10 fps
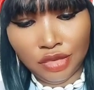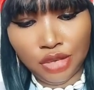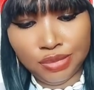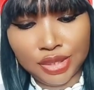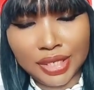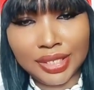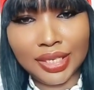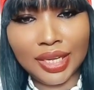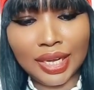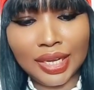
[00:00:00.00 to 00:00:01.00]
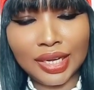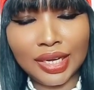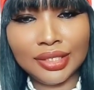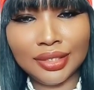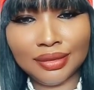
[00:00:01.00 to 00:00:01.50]
You put it here like
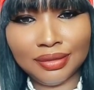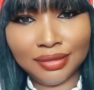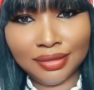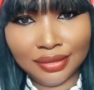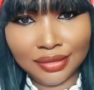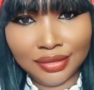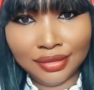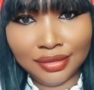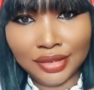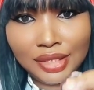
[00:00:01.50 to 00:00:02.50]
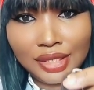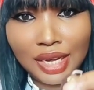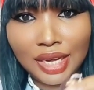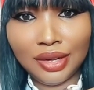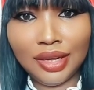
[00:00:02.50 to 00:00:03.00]
that. See
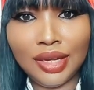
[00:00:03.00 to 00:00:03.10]
her?